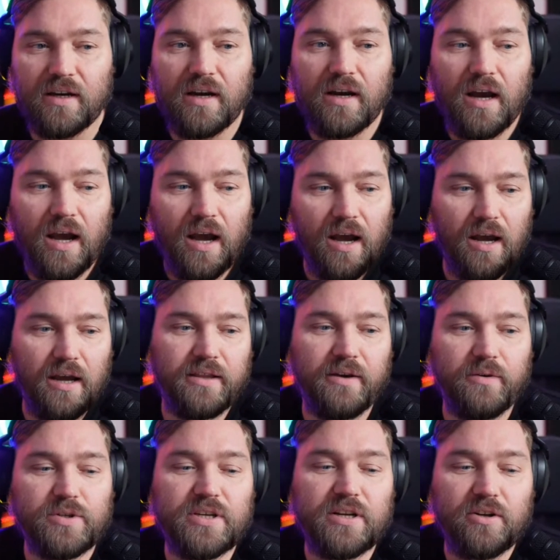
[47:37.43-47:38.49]
There
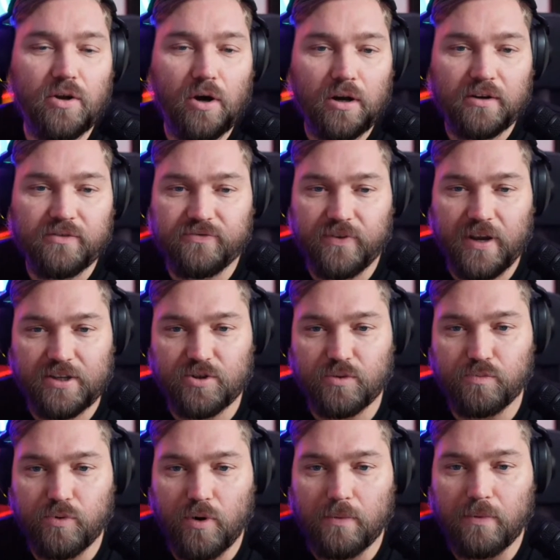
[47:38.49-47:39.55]
was a lot of, as you
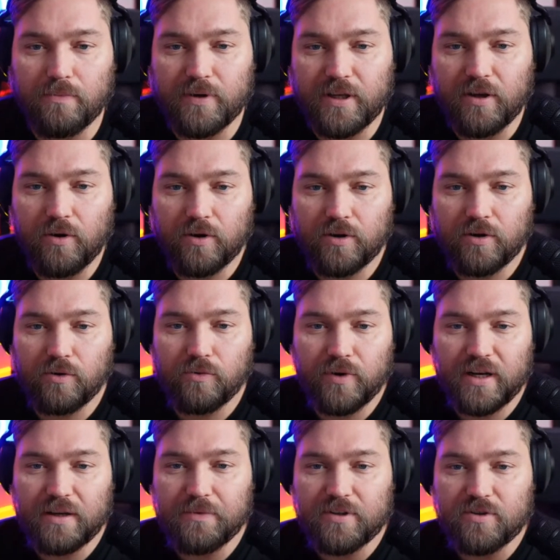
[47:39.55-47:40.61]
probably heard
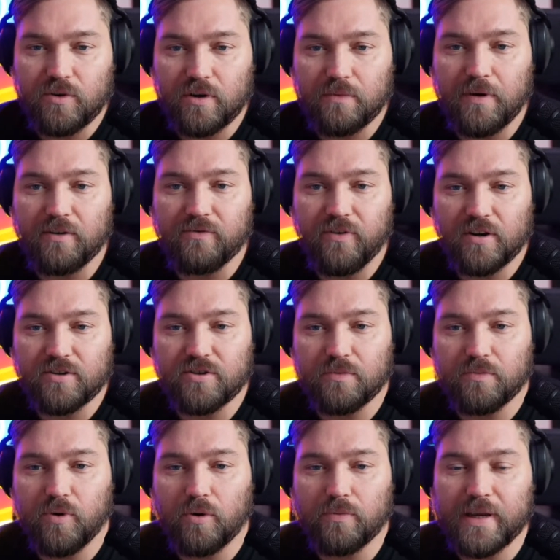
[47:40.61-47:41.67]
already, me talking about functional
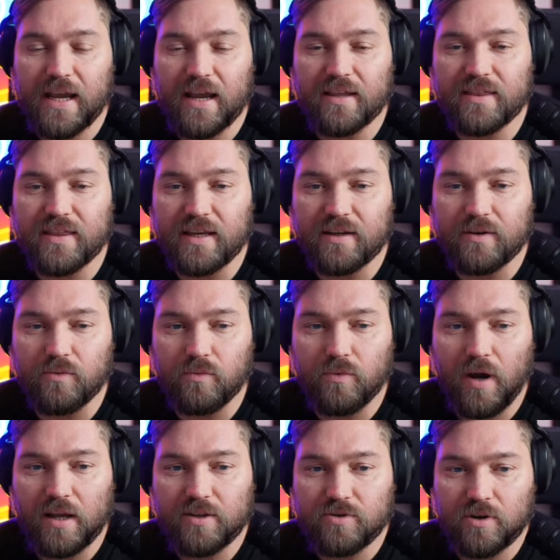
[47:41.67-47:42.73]
programming. I think
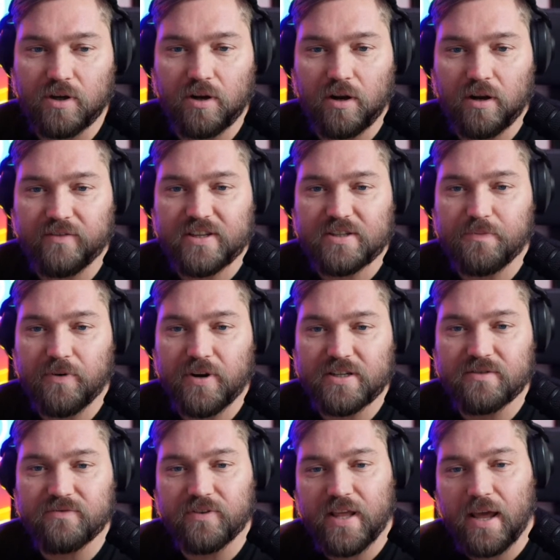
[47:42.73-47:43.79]
I took a lot of
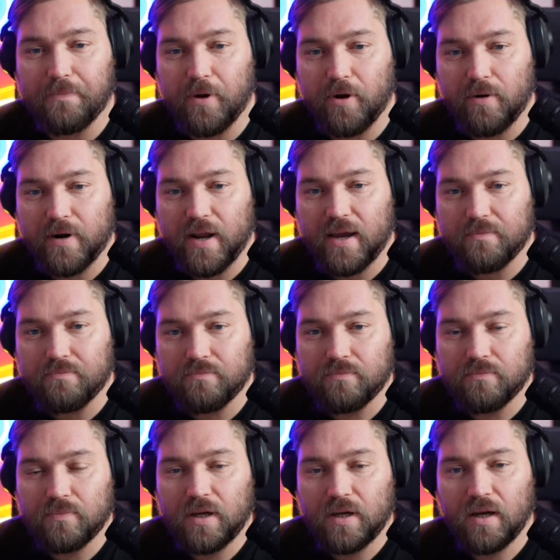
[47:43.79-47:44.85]
inspiration for that paradigm,
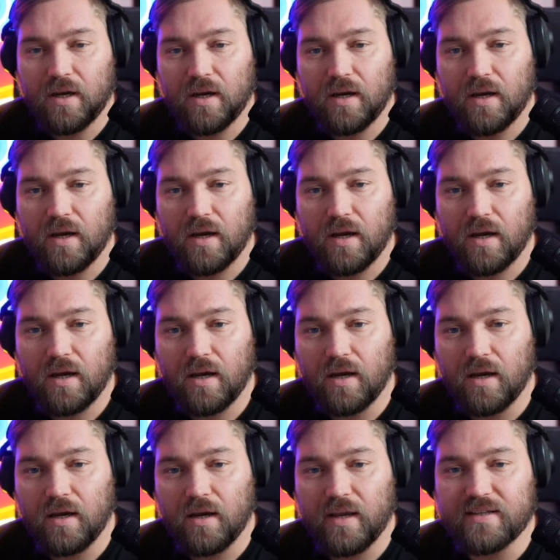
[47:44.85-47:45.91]

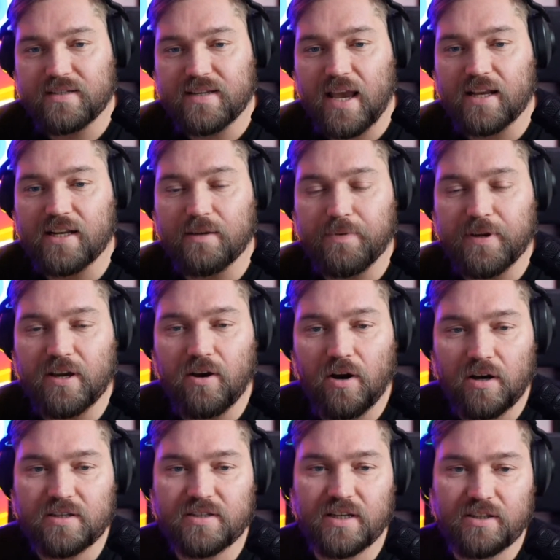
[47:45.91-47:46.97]
exactly
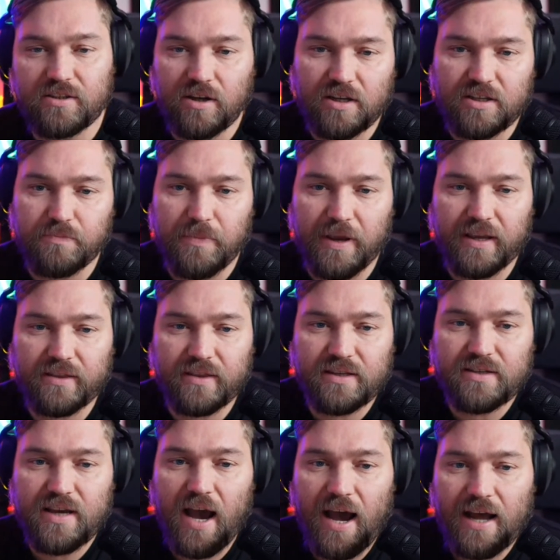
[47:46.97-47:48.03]
because it does make this
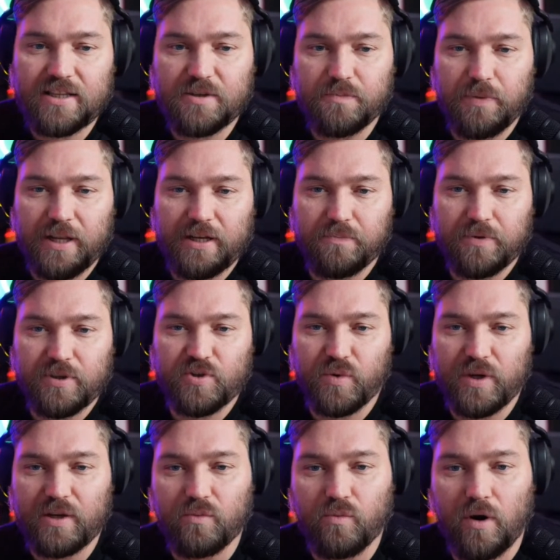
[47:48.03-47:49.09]
hard split
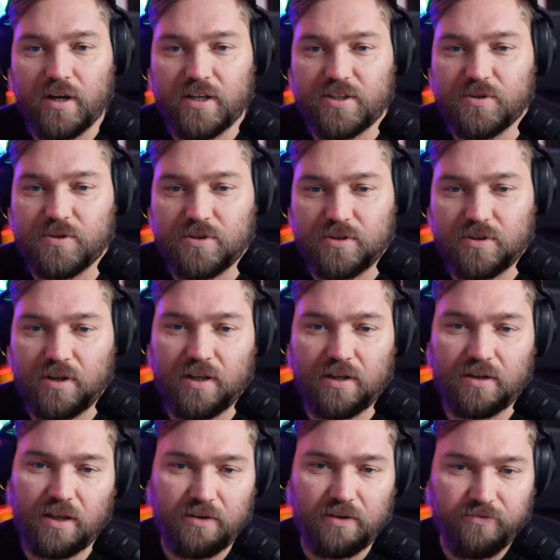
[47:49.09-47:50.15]
between what is
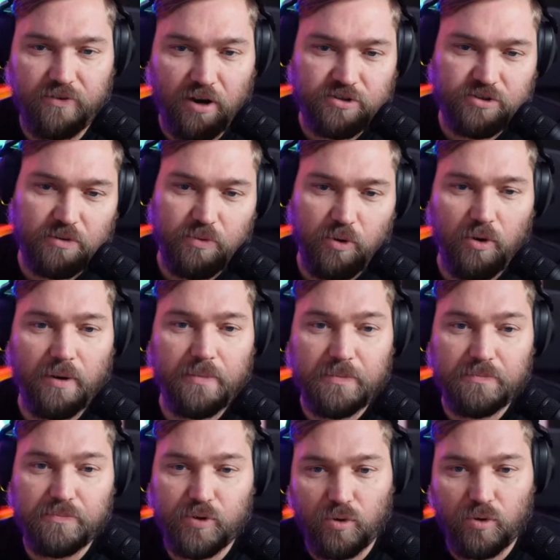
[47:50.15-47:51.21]
in functional programming
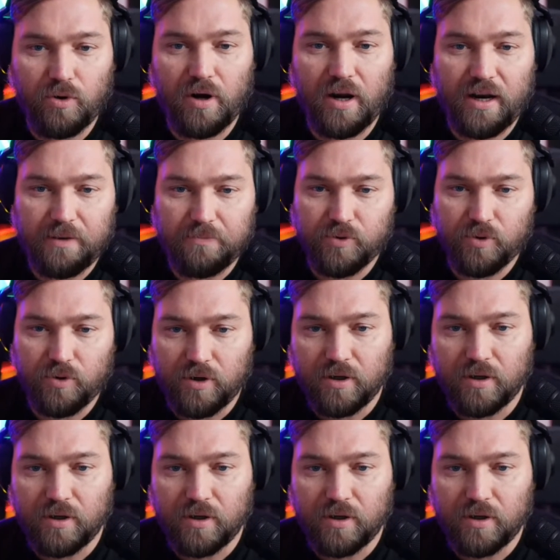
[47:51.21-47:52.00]
pure and impure.